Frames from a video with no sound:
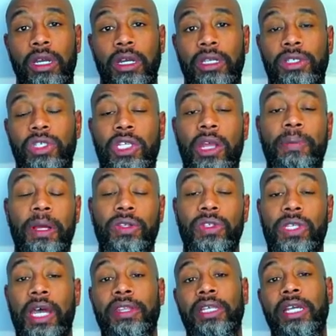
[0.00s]
step
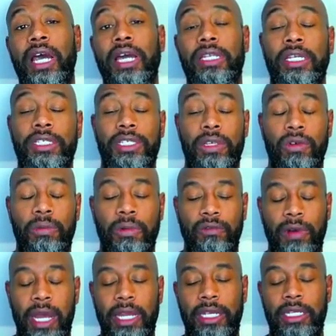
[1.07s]
outside the guidelines that were
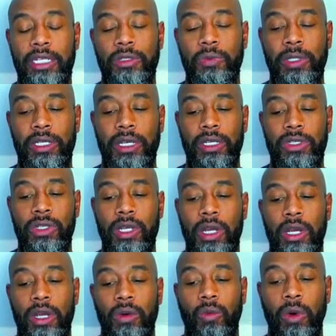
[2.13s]
provided is because
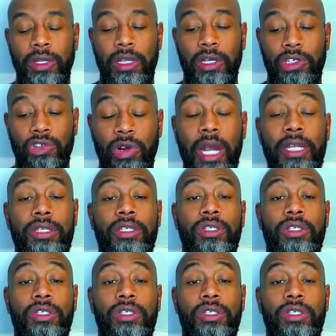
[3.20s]
what they're trying to